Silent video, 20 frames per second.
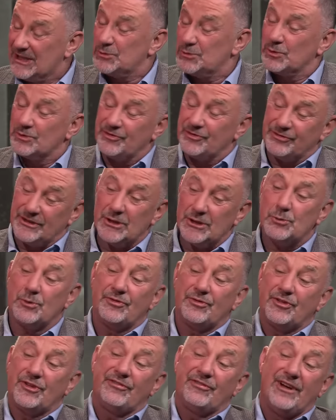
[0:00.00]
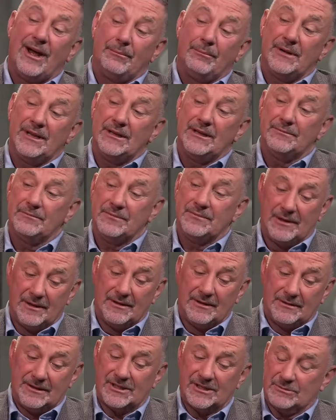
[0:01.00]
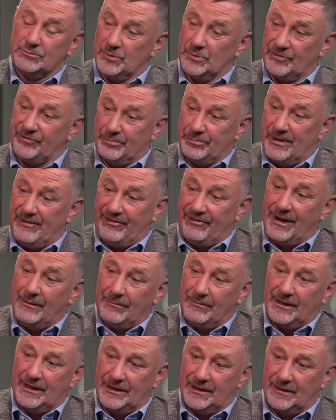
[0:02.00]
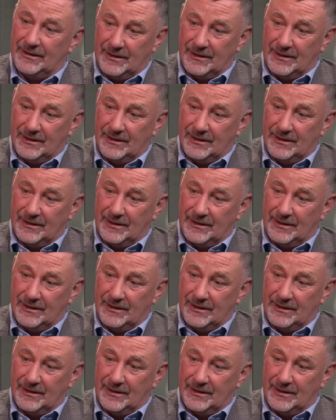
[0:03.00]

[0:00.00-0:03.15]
But this was for the family. This was for my family.